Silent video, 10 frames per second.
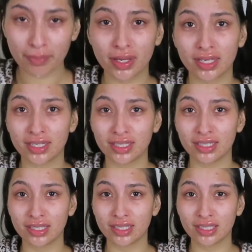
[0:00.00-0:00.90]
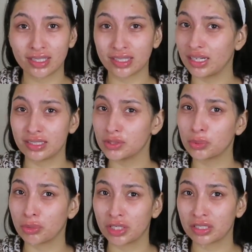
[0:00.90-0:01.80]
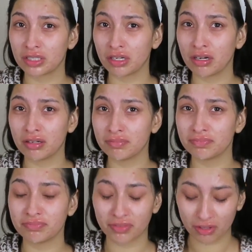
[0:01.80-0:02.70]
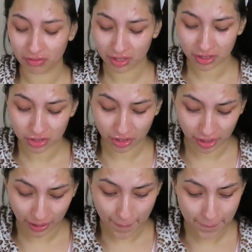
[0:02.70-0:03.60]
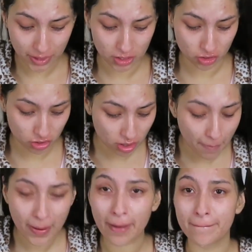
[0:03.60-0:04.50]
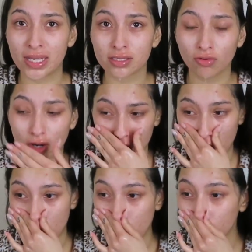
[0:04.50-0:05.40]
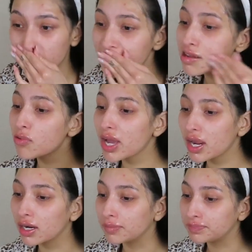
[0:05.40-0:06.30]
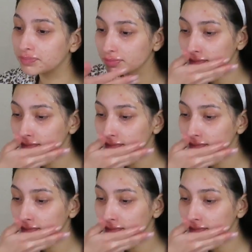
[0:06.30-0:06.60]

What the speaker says: But that doesn't work, y'all. Don't fucking try that, because you're just gonna make a mess of water everywhere,